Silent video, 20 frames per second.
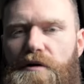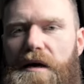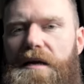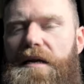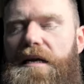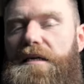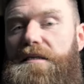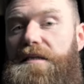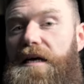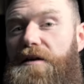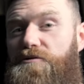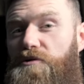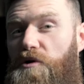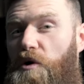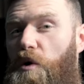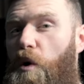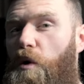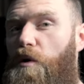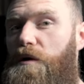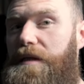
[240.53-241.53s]
training, etc.,
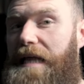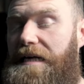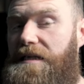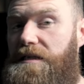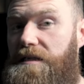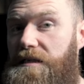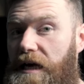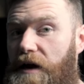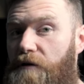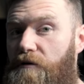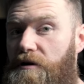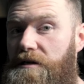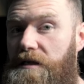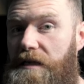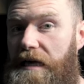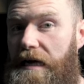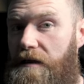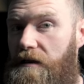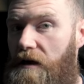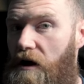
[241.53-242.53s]
all that
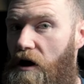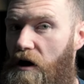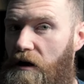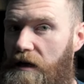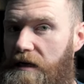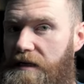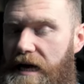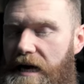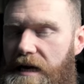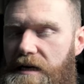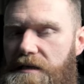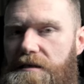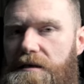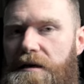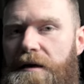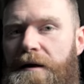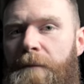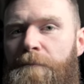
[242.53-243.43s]
seriously in the early days.